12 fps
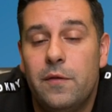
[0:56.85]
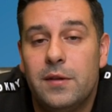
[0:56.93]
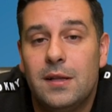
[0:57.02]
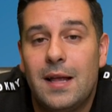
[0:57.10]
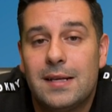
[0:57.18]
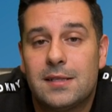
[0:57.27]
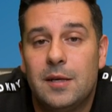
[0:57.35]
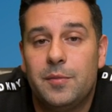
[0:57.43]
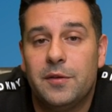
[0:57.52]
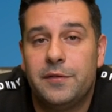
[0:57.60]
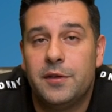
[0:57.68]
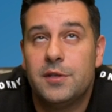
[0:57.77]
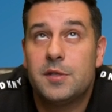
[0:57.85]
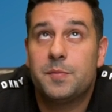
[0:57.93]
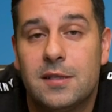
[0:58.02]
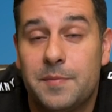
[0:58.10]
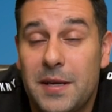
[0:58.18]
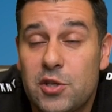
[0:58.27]
over the last couple of years,
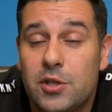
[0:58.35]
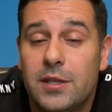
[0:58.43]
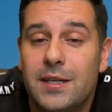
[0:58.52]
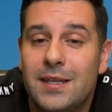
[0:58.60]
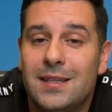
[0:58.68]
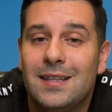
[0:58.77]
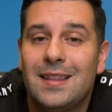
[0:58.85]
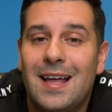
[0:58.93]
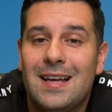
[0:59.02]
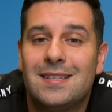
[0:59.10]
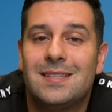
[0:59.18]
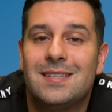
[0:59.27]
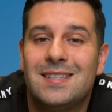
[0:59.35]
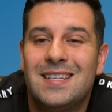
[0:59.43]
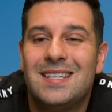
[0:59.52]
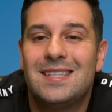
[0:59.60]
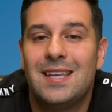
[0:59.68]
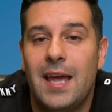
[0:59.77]
especially in the last
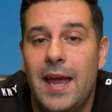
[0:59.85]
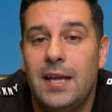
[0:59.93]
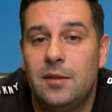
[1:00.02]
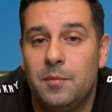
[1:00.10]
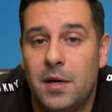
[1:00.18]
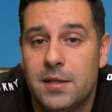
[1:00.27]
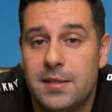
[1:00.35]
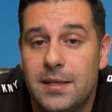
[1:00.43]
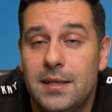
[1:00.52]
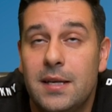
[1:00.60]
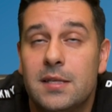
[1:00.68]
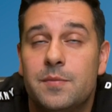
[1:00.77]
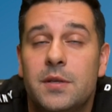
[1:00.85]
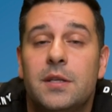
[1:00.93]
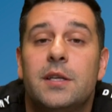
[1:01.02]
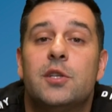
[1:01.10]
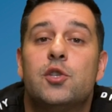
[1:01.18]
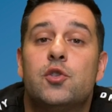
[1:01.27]
6 to 8 months, it has been
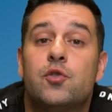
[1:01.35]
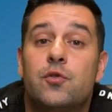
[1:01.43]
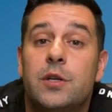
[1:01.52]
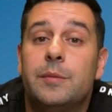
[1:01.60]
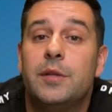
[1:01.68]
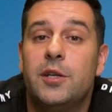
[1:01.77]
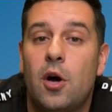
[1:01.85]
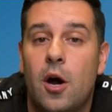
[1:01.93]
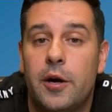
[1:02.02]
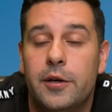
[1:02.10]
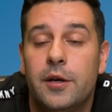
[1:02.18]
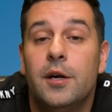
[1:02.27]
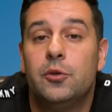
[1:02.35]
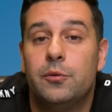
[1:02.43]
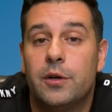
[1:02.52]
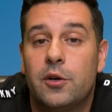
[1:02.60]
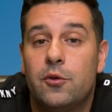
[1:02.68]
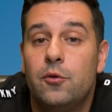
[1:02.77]
extremely hard to
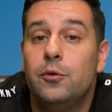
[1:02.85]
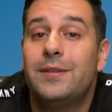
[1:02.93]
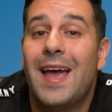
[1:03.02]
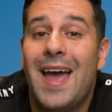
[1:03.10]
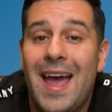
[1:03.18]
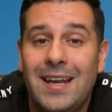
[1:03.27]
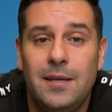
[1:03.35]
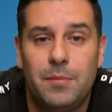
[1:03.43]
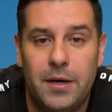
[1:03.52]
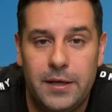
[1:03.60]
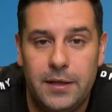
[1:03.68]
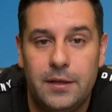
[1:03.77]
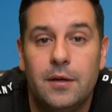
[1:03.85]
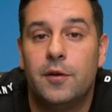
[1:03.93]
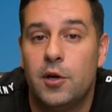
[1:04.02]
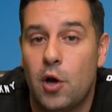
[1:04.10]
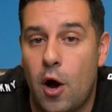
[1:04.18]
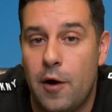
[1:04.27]
recruit anybody for an